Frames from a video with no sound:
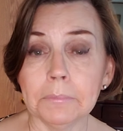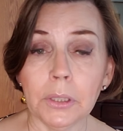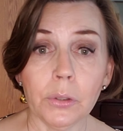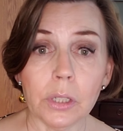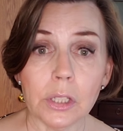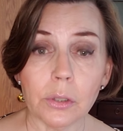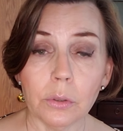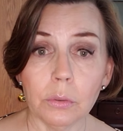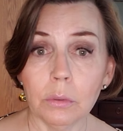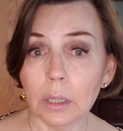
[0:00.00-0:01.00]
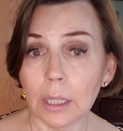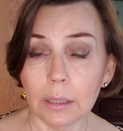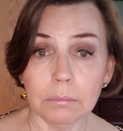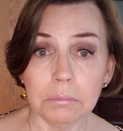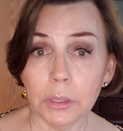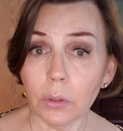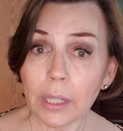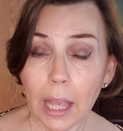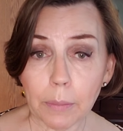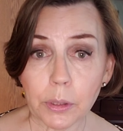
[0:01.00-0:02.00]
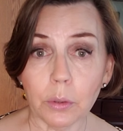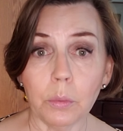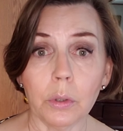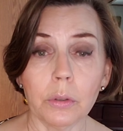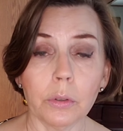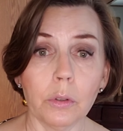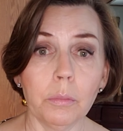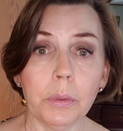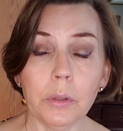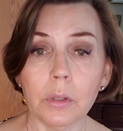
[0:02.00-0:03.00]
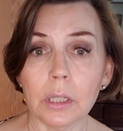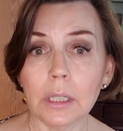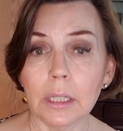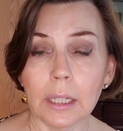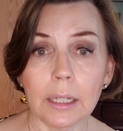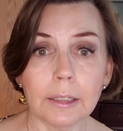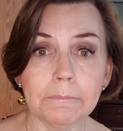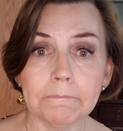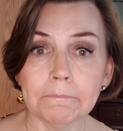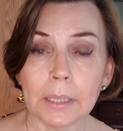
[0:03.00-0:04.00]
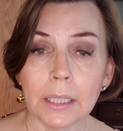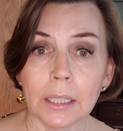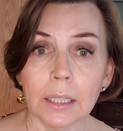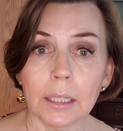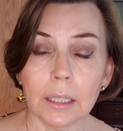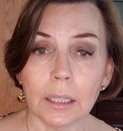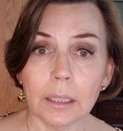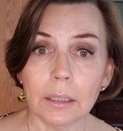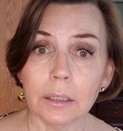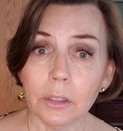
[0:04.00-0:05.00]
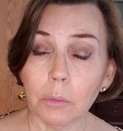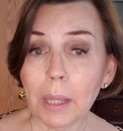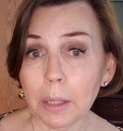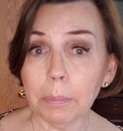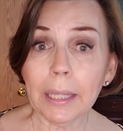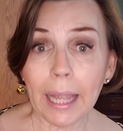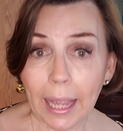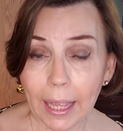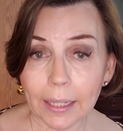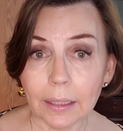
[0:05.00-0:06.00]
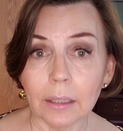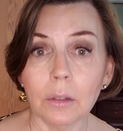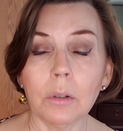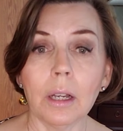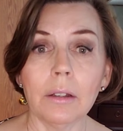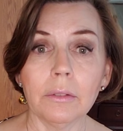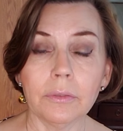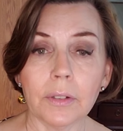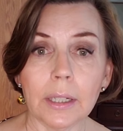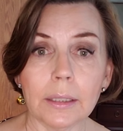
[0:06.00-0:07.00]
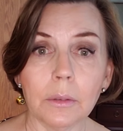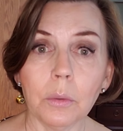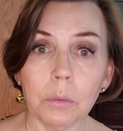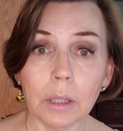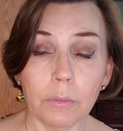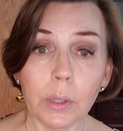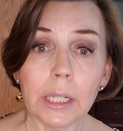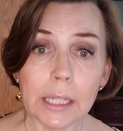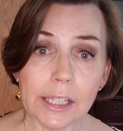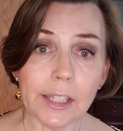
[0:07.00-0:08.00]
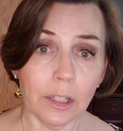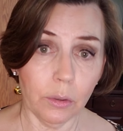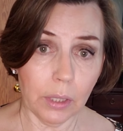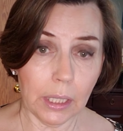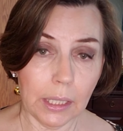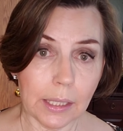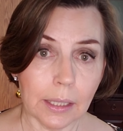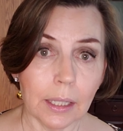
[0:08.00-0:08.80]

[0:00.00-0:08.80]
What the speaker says: You can do, a capsule wardrobe. You can, make a plan of what it is that you need.